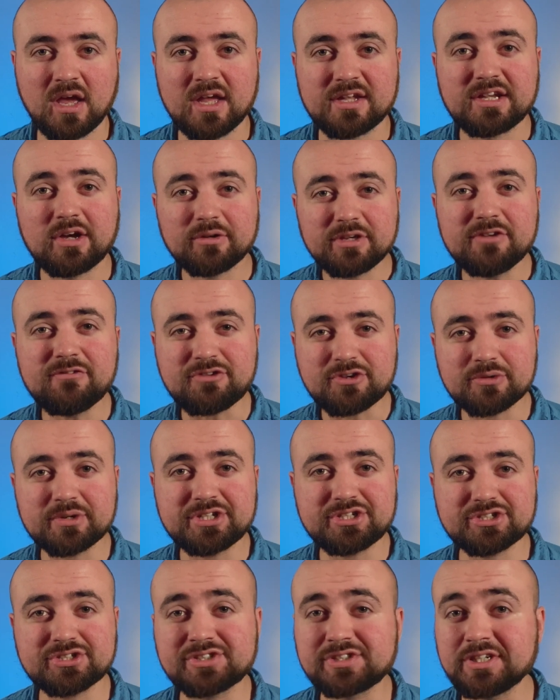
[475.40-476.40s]
Now, if you're
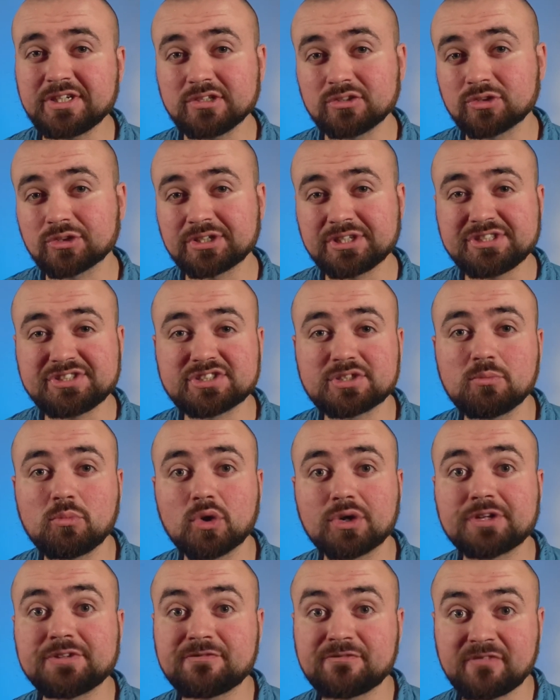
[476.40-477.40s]
interested in learning some
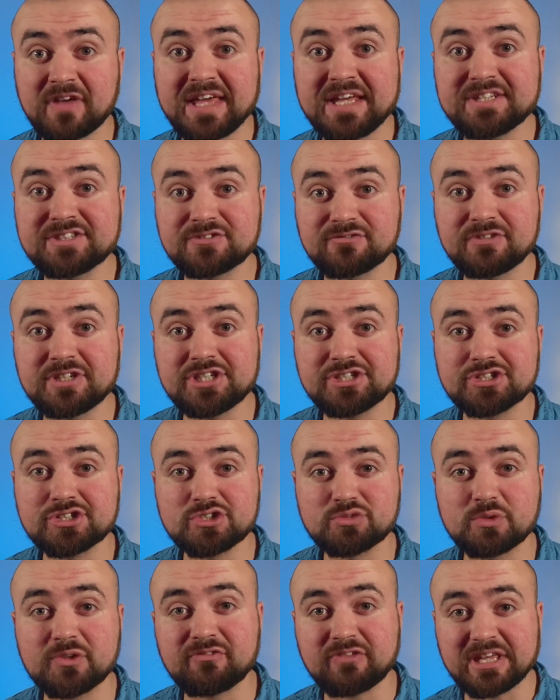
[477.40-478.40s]
more advanced features
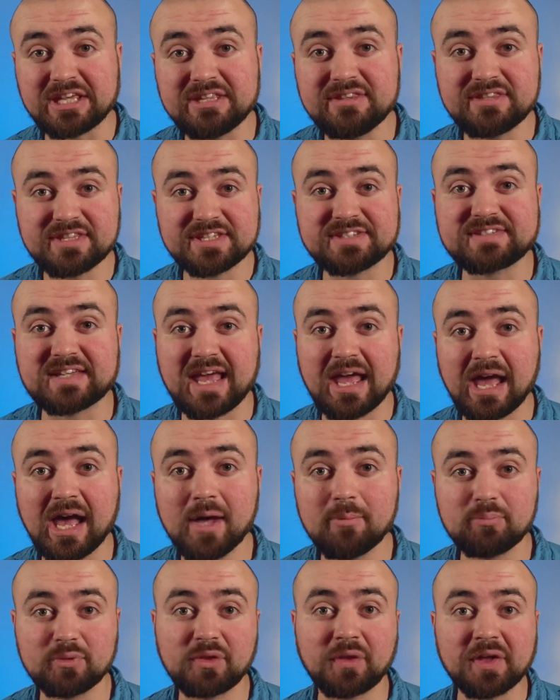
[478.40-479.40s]
within this
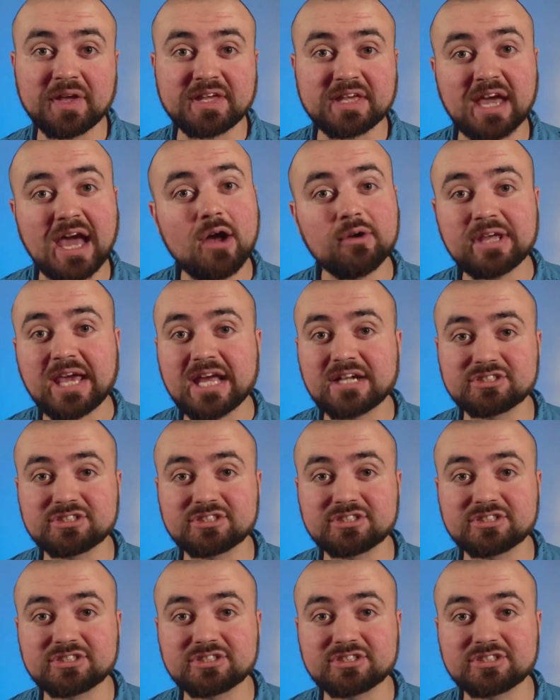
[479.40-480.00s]
app, like how to add